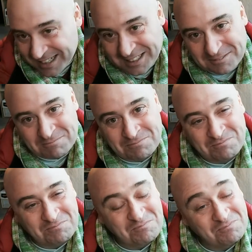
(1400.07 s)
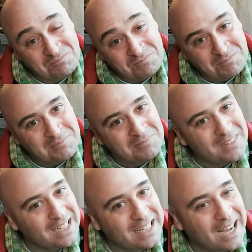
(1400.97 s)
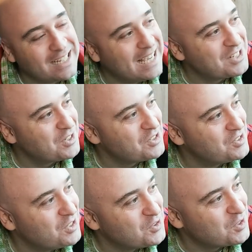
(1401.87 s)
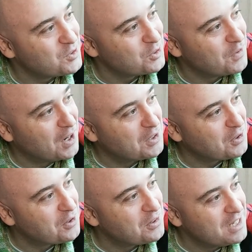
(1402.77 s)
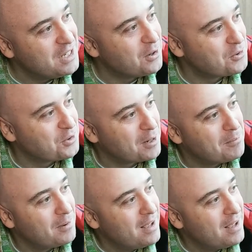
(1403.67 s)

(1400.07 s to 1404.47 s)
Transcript: um, I guess it's just the sort of unearned ego trip.